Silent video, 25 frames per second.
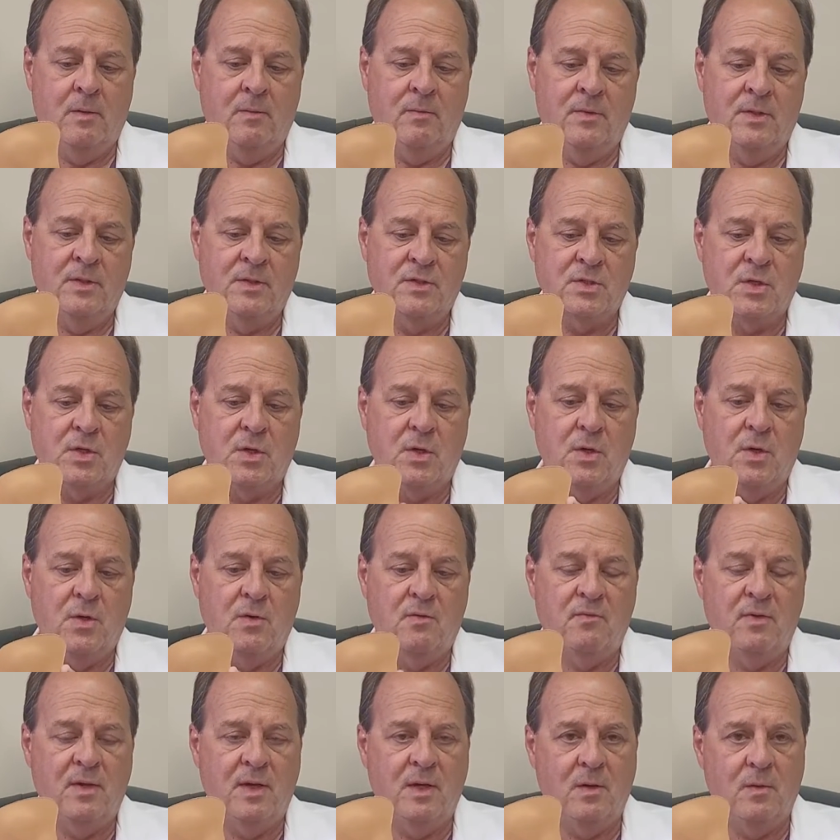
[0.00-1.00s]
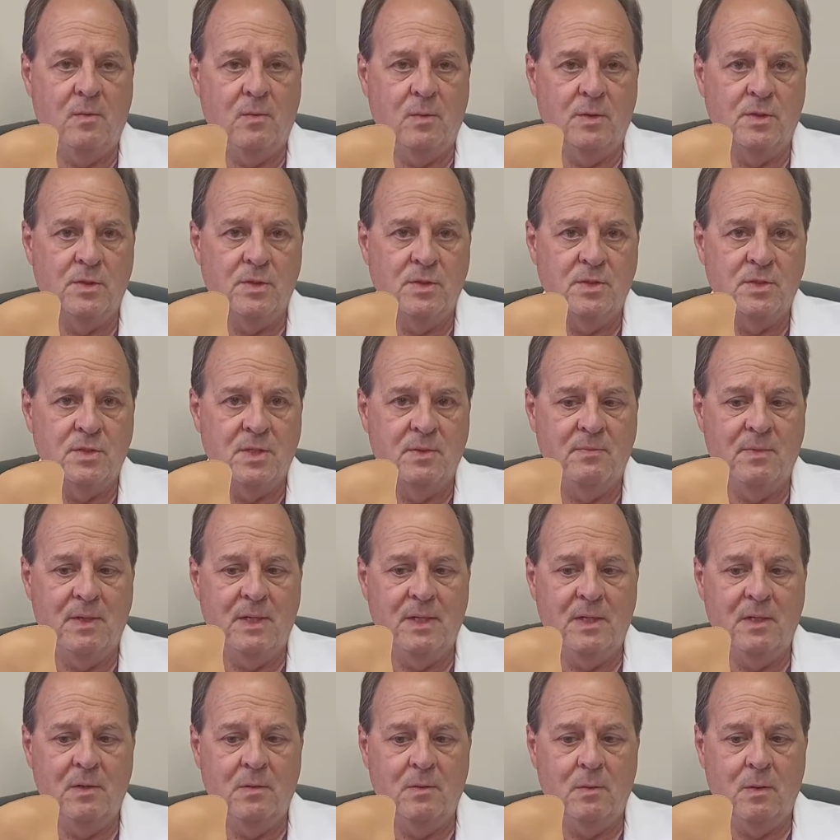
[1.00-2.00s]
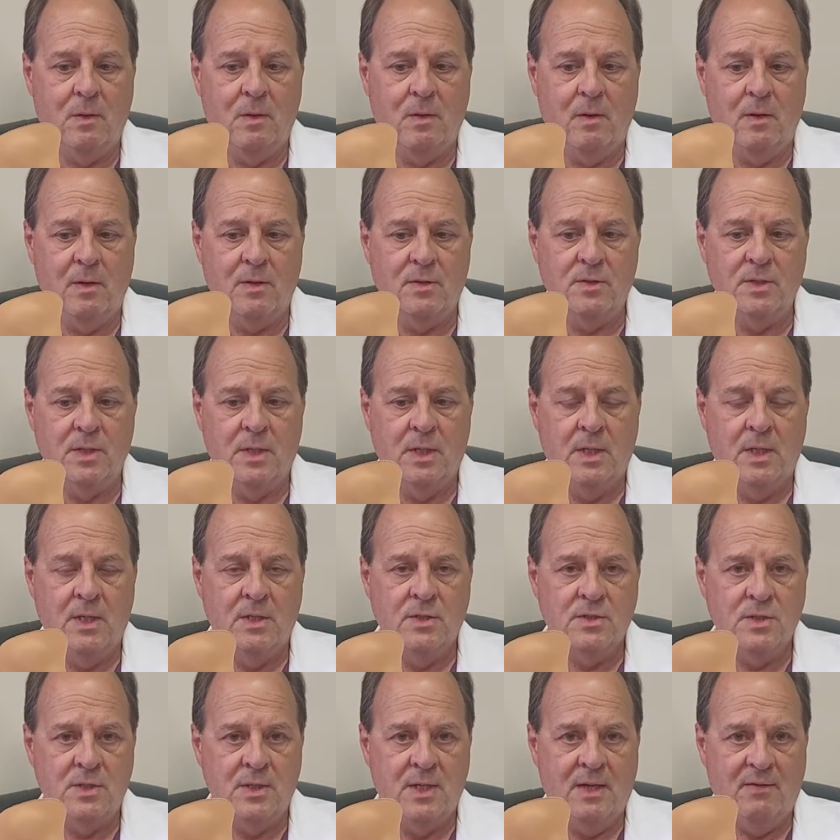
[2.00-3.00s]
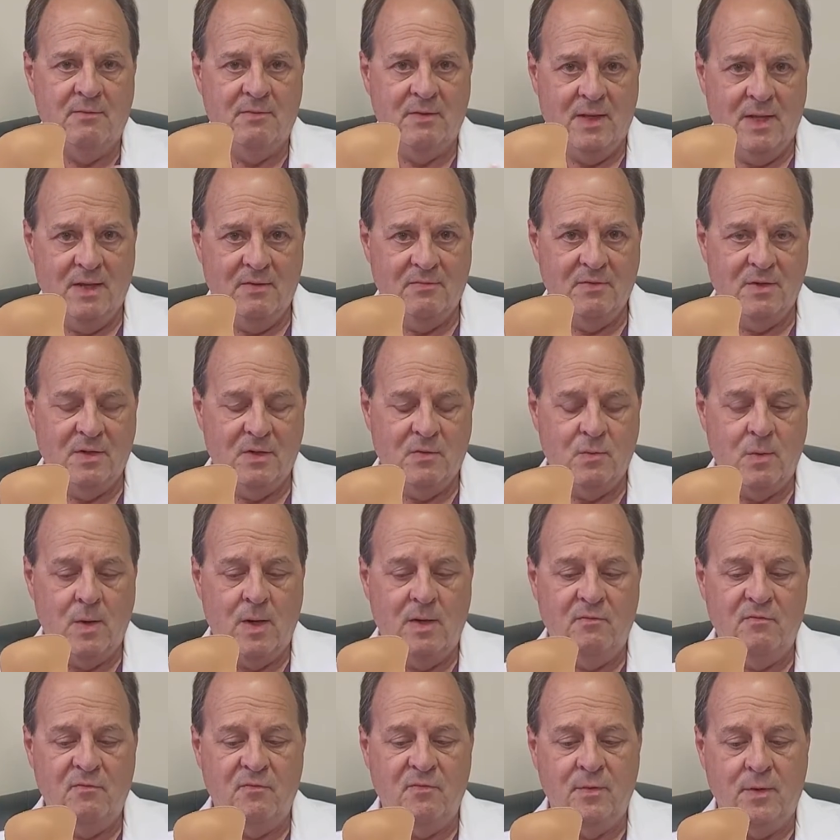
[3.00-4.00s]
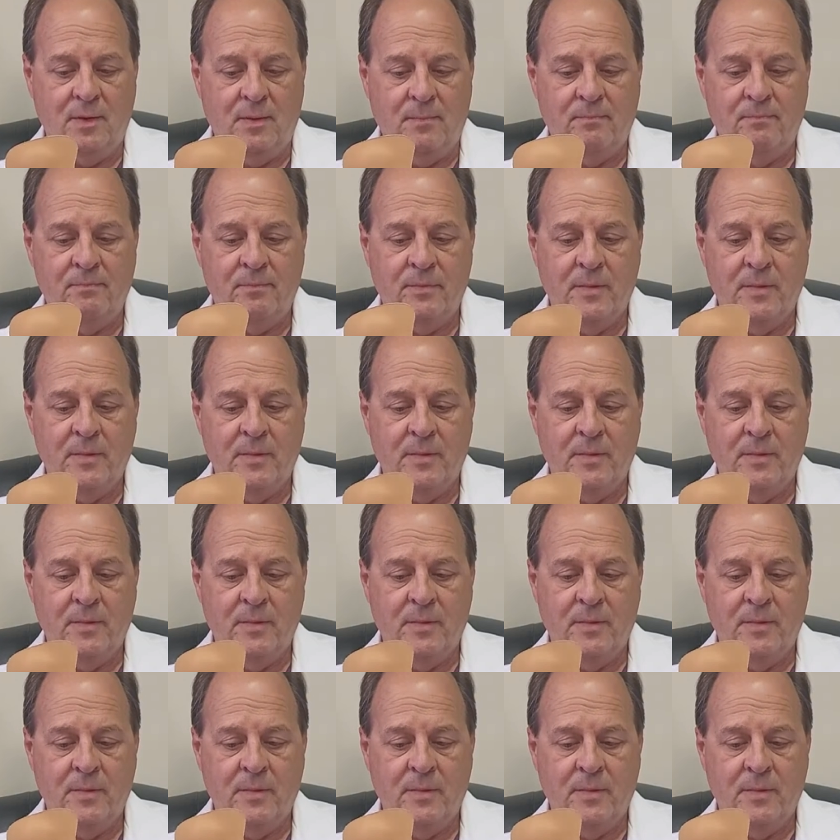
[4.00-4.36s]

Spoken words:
this curve here, which is the medial arch. So you have left and right foot.